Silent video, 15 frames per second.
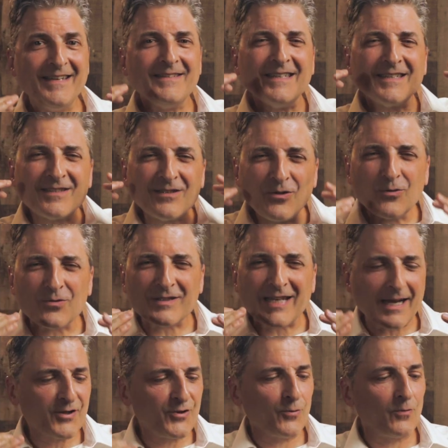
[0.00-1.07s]
this little
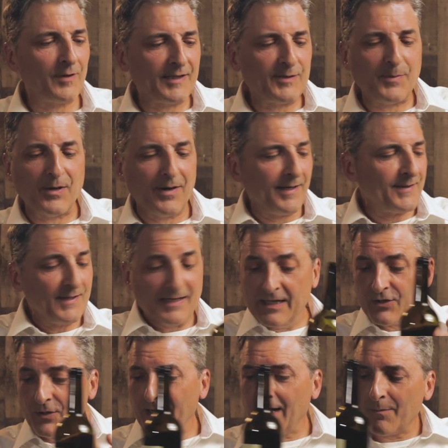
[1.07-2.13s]
textural experience.
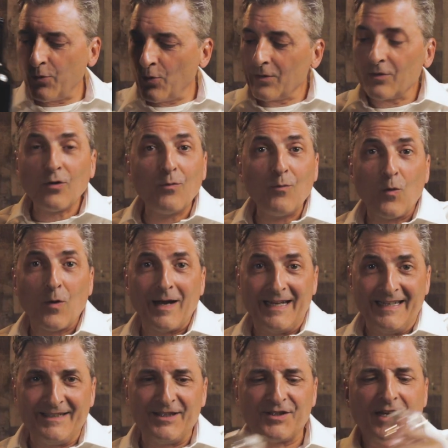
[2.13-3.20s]
So I got to pour a little more
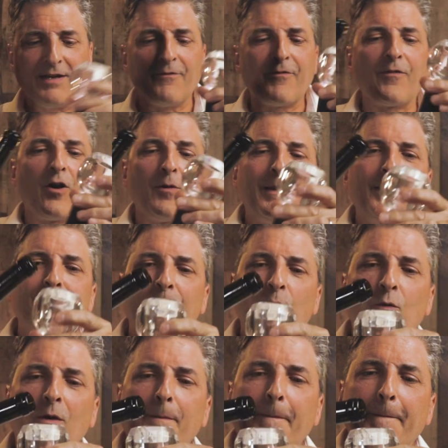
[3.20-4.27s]
and just confirm it.
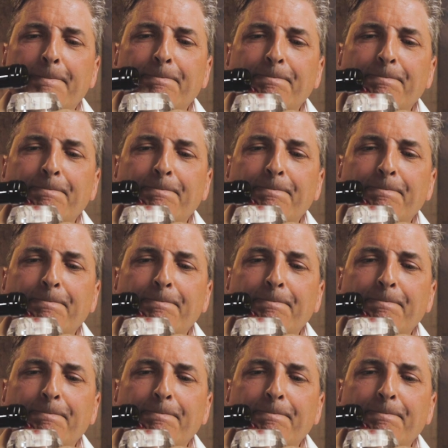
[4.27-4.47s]
Oh no.